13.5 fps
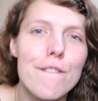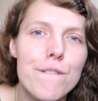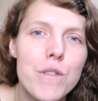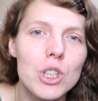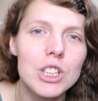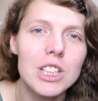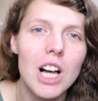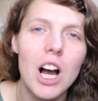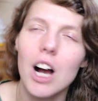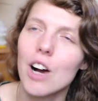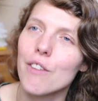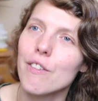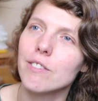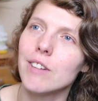full
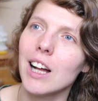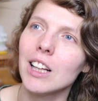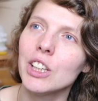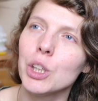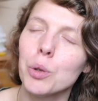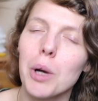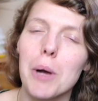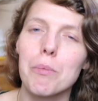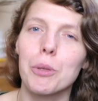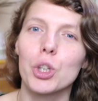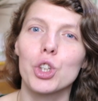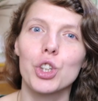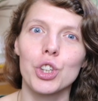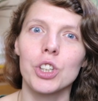of value and
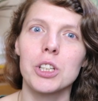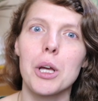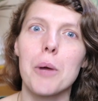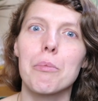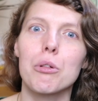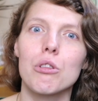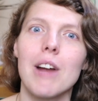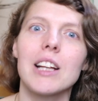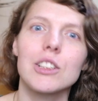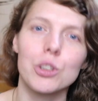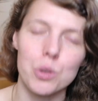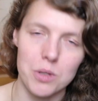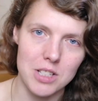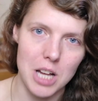good
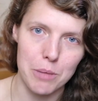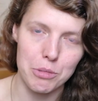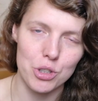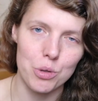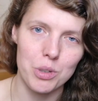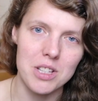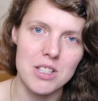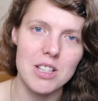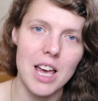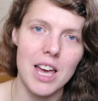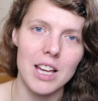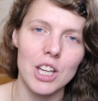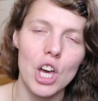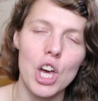practical steps you can
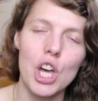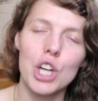take